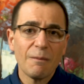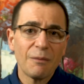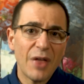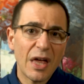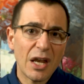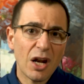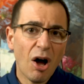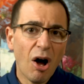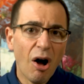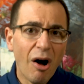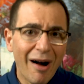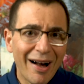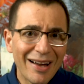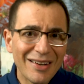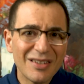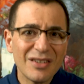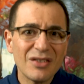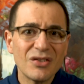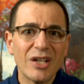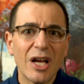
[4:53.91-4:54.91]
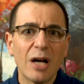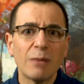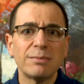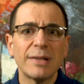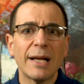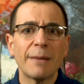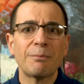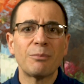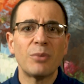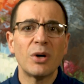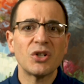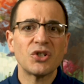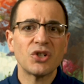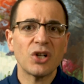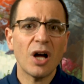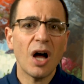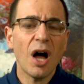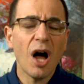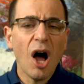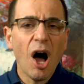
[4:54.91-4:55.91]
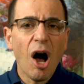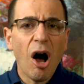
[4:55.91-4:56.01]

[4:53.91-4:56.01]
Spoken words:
that heightens our blood pressure,